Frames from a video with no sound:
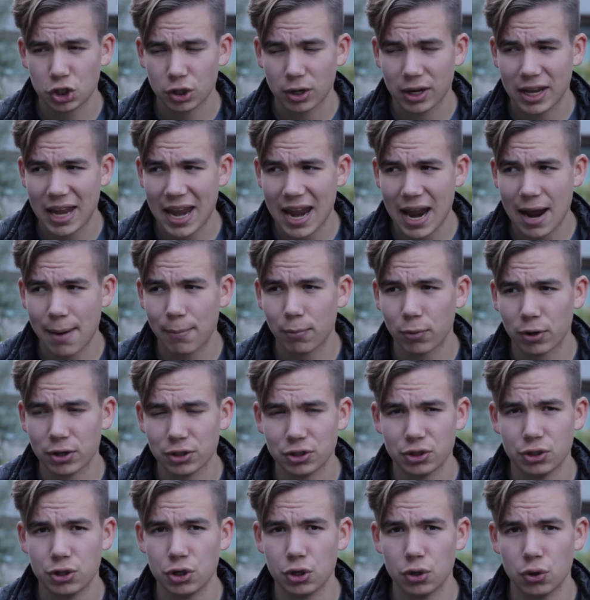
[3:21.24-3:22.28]

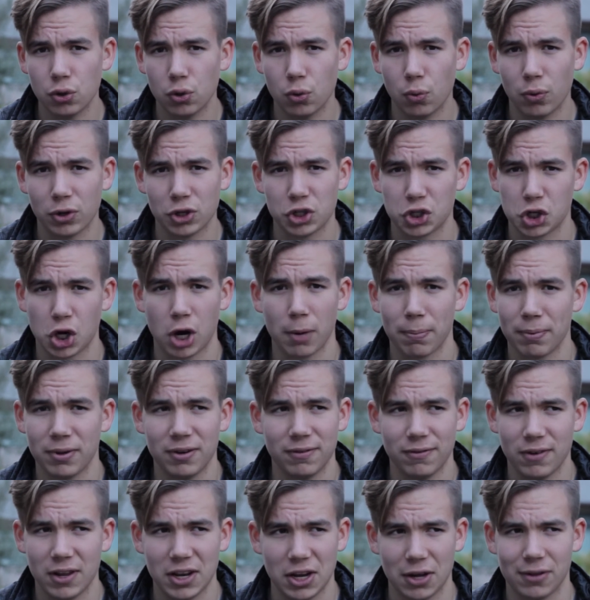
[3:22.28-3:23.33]
cameras do with sharpened
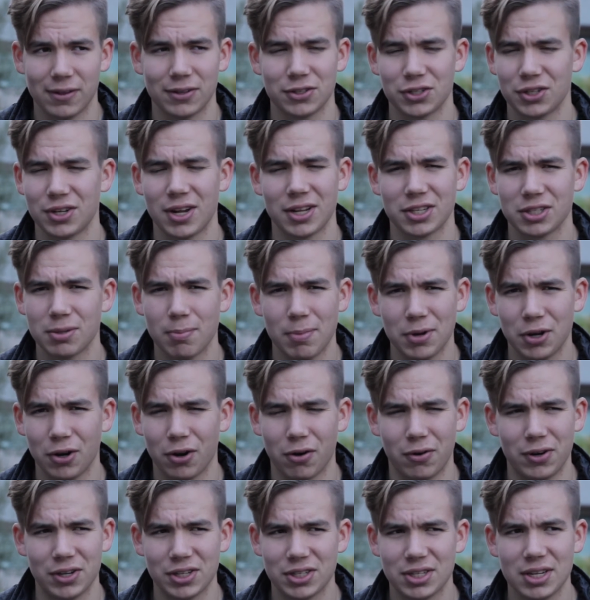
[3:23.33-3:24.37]
video. That's just not something you're
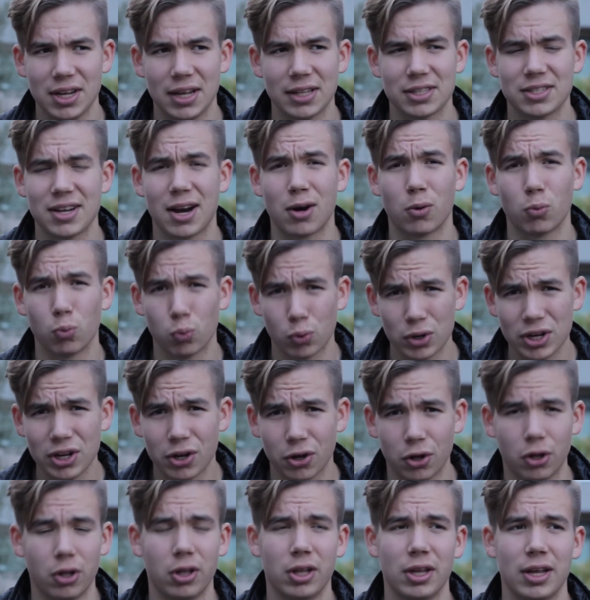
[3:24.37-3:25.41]
going to see. It's not
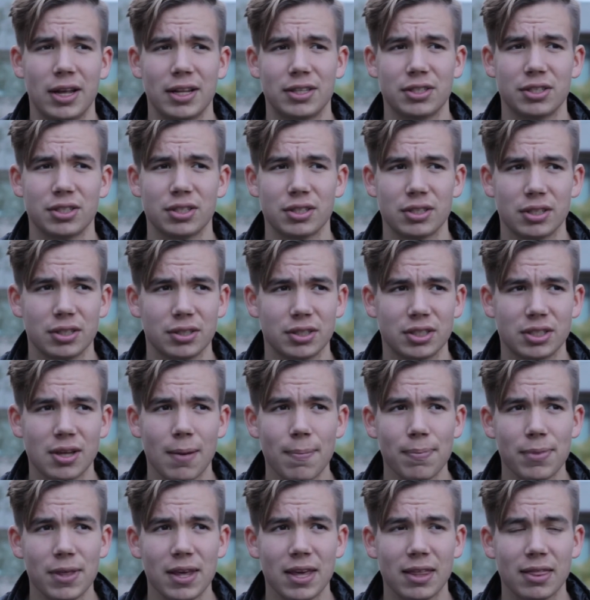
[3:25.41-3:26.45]
real. It's
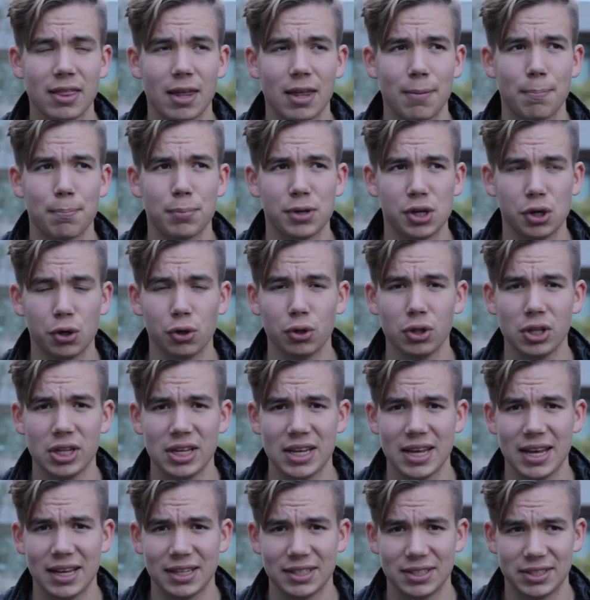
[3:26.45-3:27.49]
something that
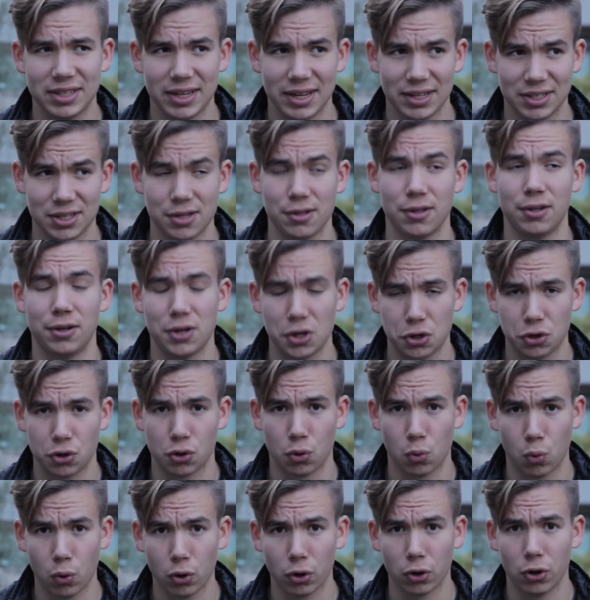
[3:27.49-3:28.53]
purely exists in the digital
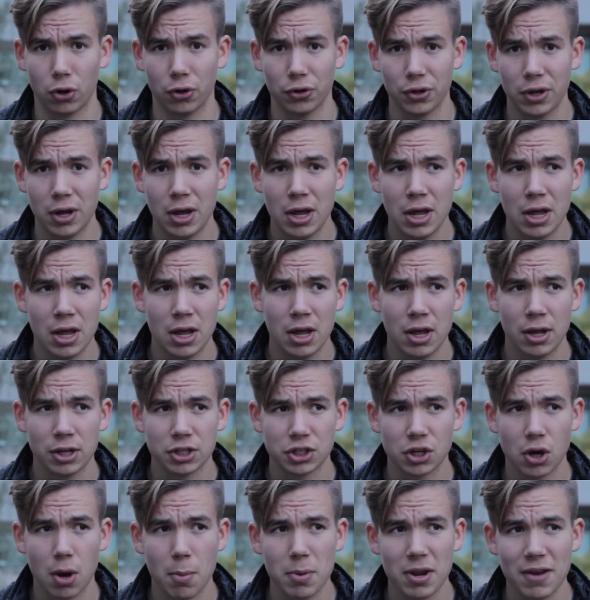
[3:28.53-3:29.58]
world.
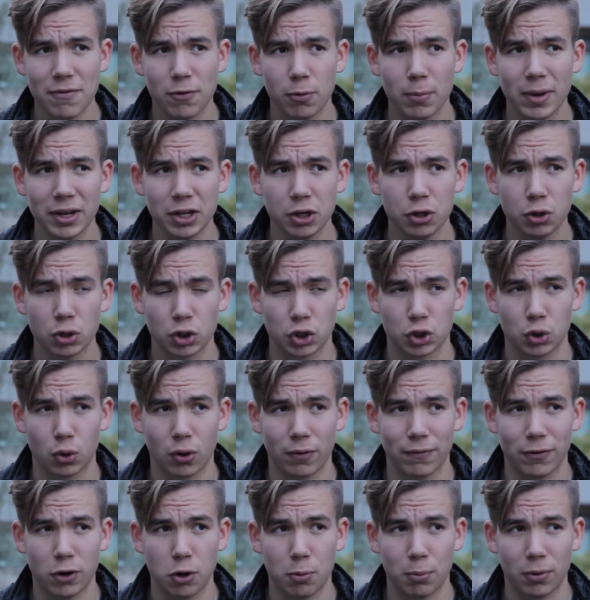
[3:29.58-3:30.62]
So, I mean, if you're making a short
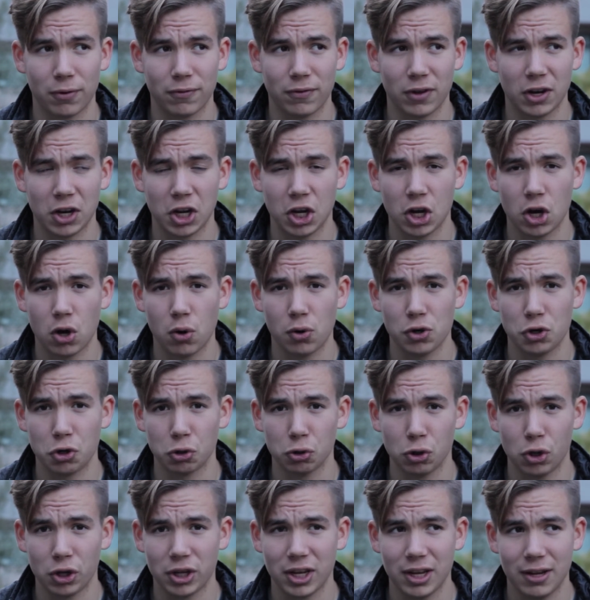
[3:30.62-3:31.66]
film or video and you're
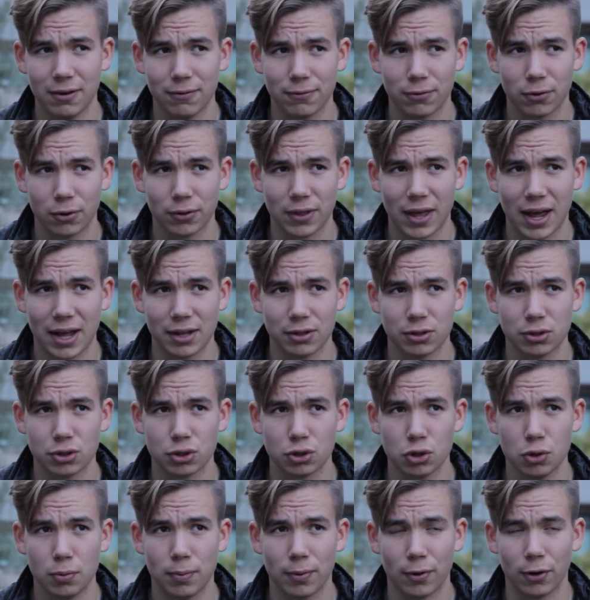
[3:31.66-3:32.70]
looking for that
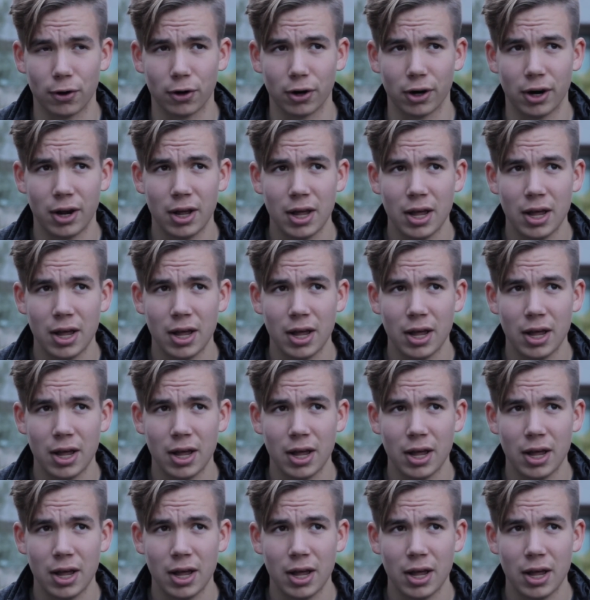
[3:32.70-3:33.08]
super